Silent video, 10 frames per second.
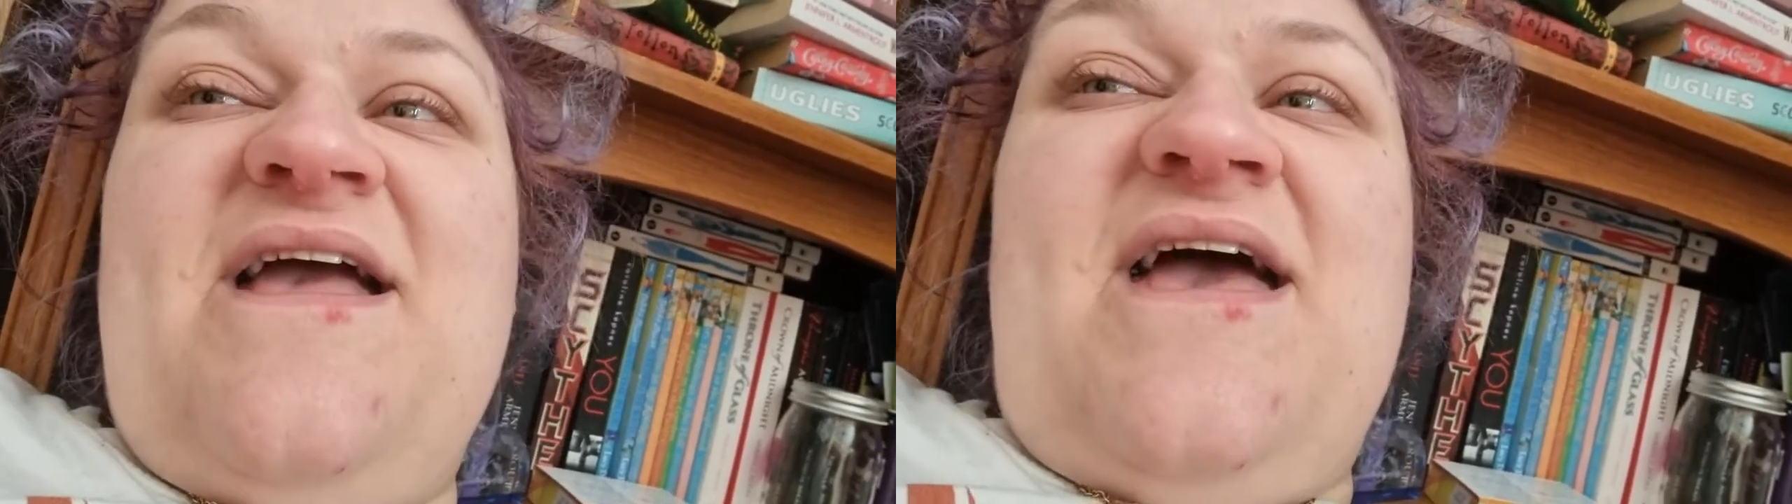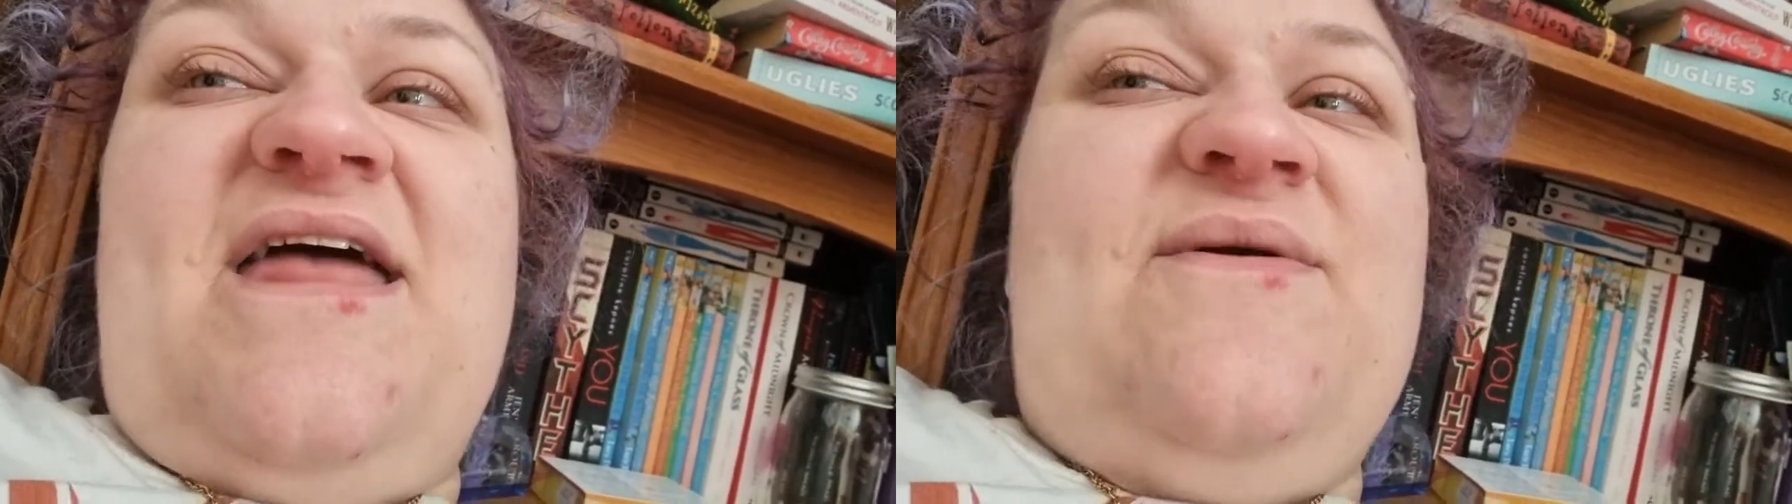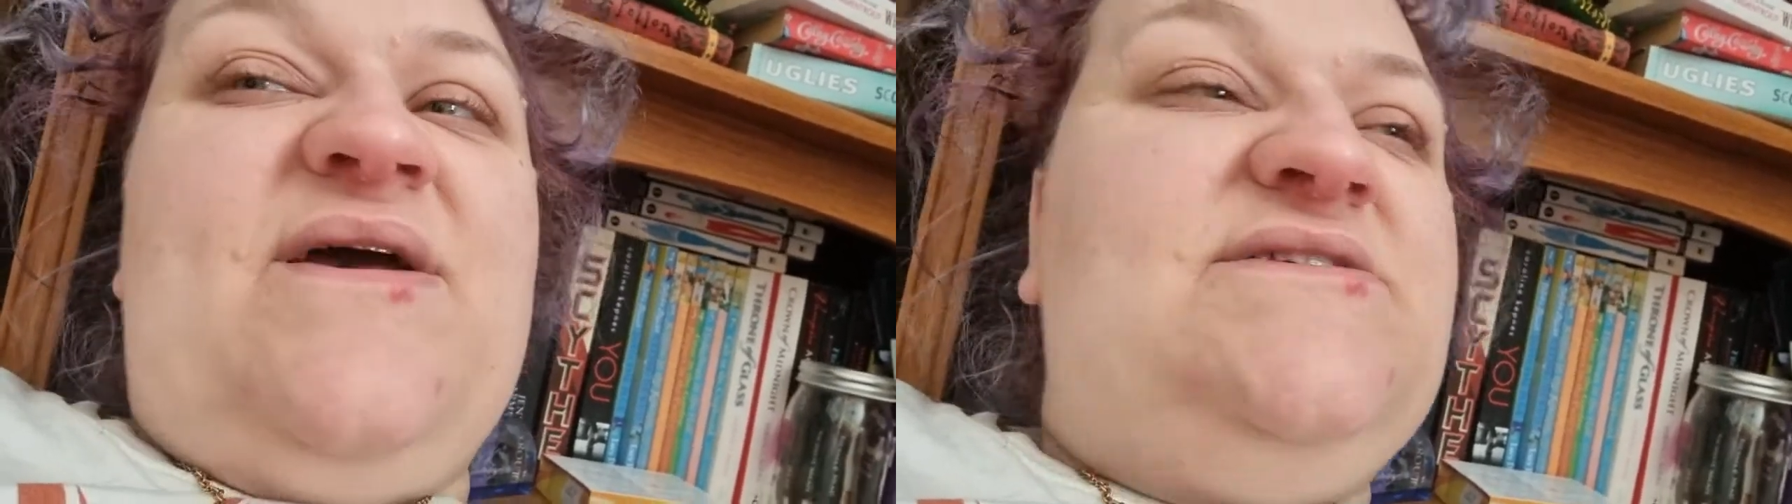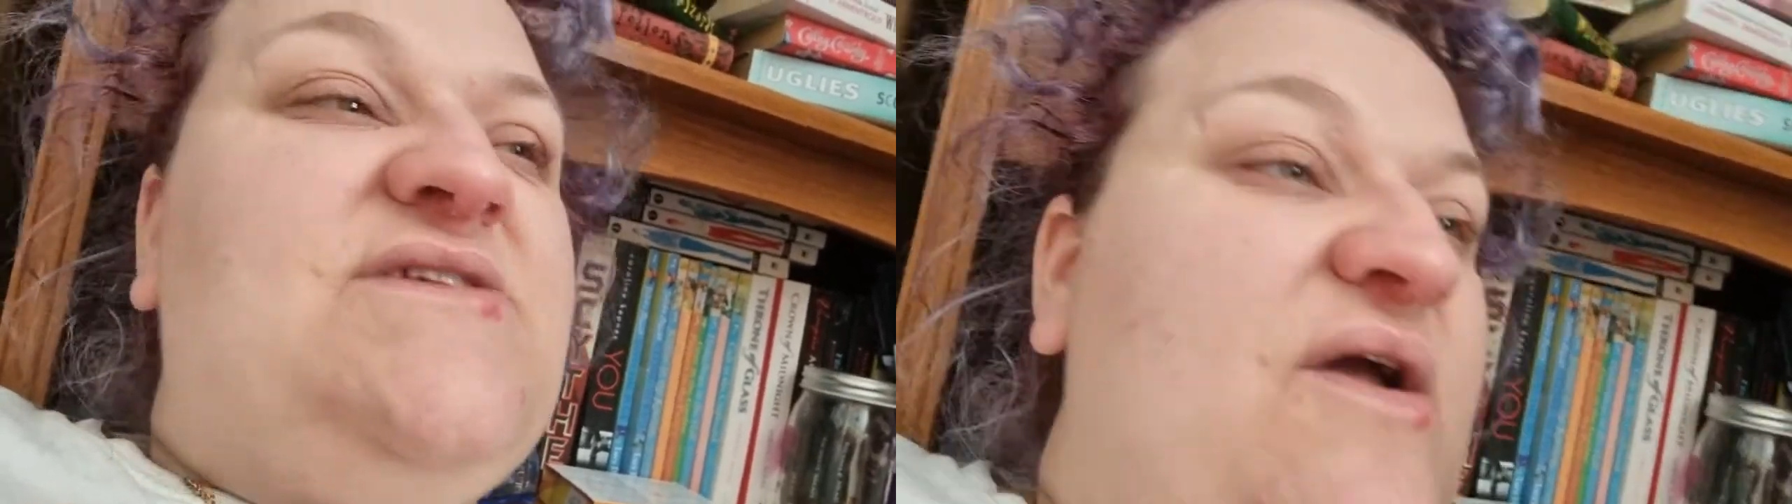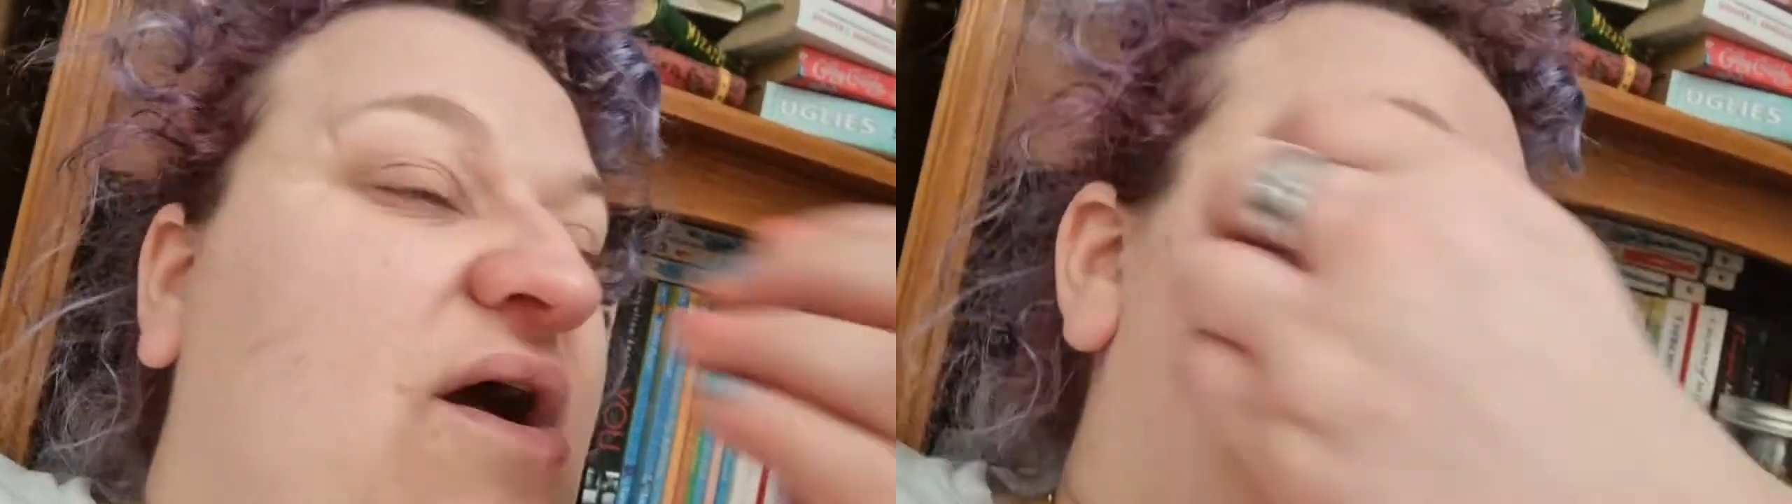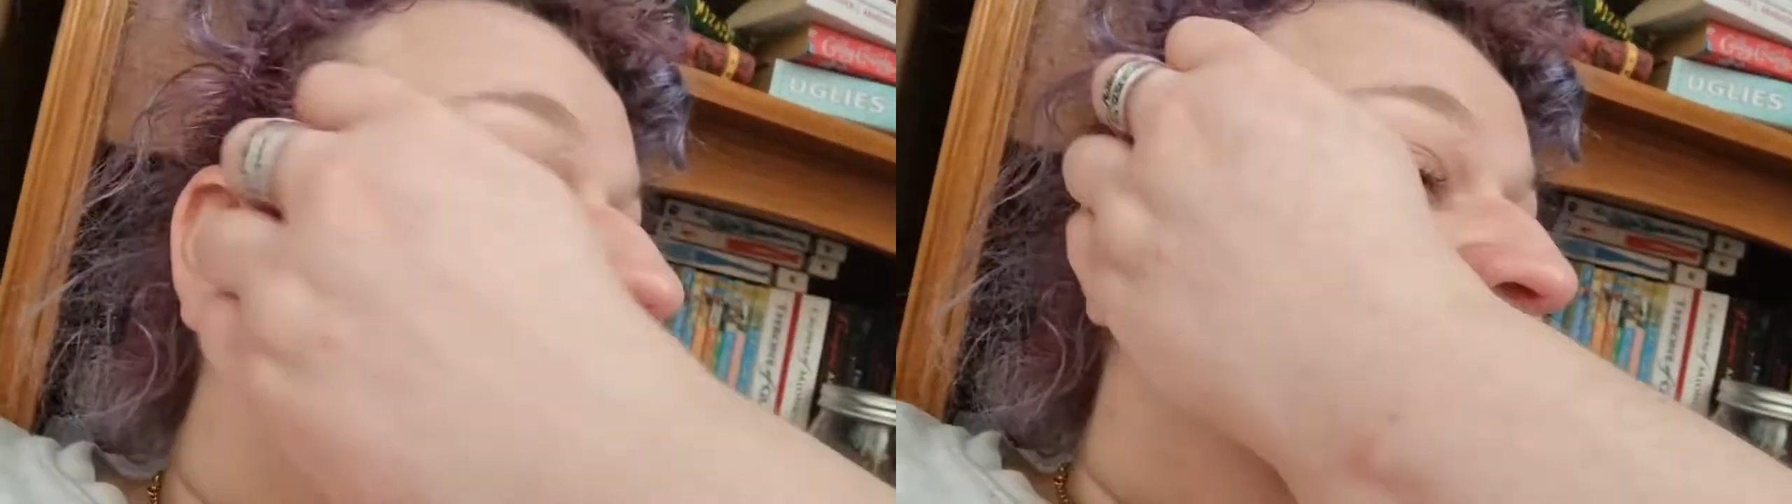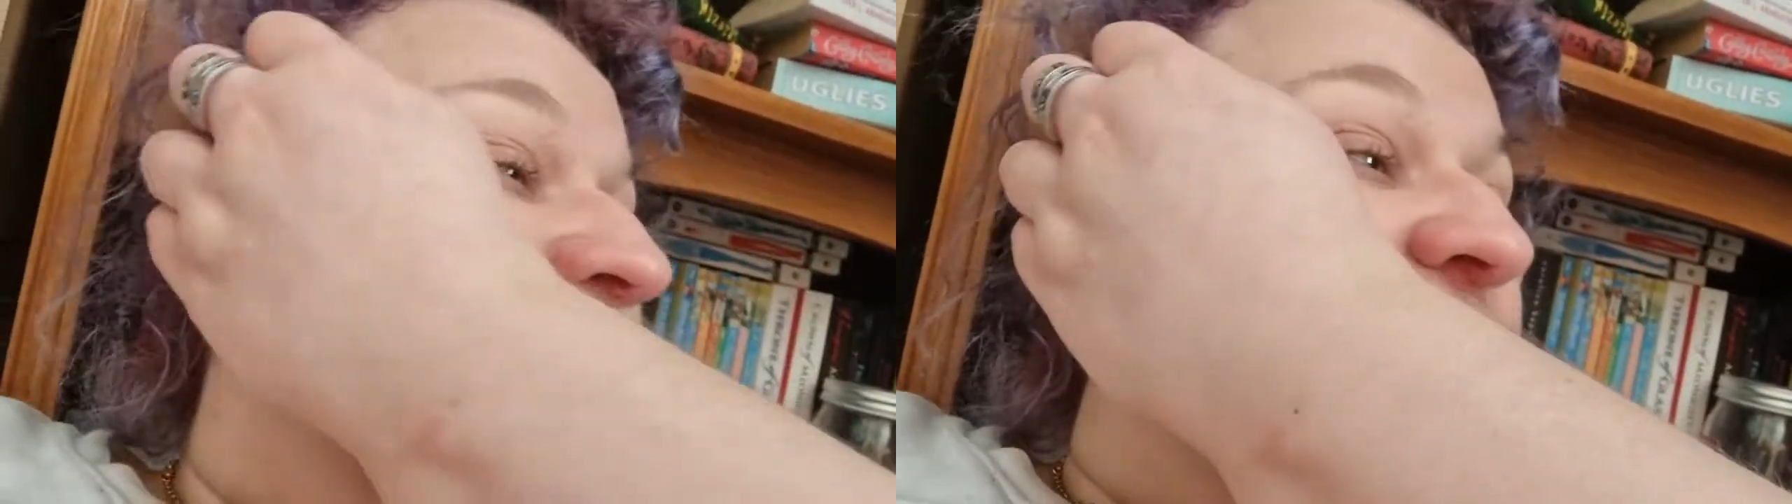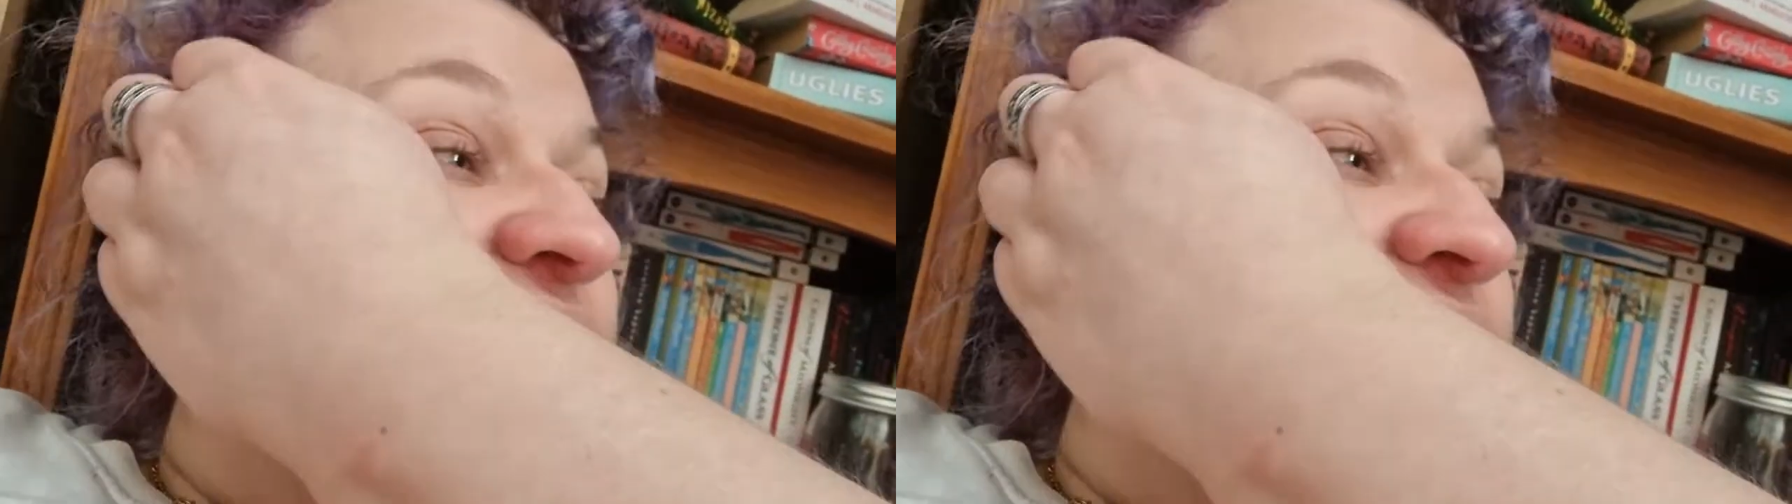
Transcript: Anyway, so I'm gonna head